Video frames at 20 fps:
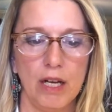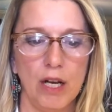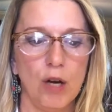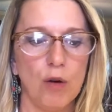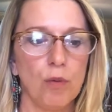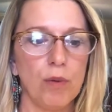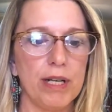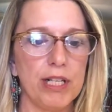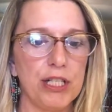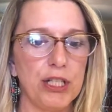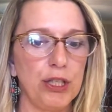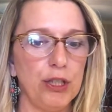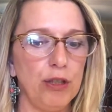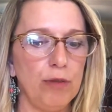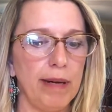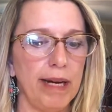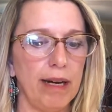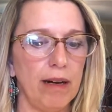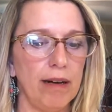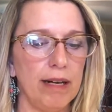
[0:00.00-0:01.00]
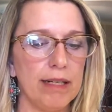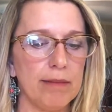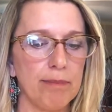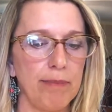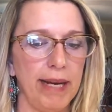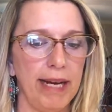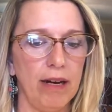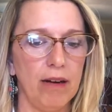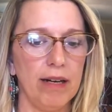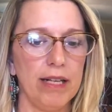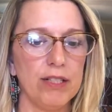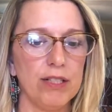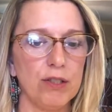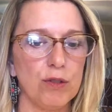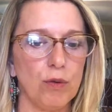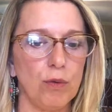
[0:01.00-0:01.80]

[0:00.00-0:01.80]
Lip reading: When two parents